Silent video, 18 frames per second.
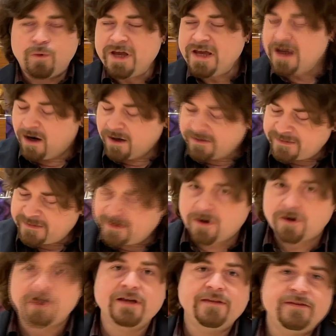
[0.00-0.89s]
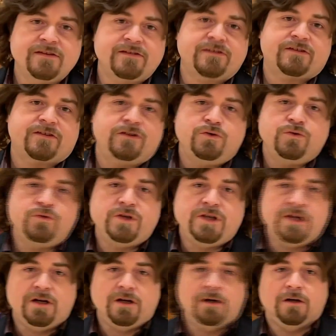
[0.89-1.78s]
are starting this new
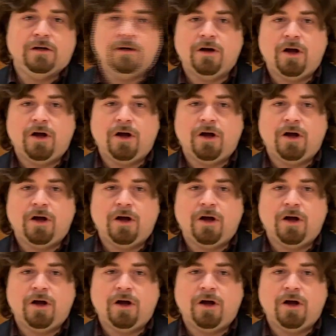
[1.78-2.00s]
year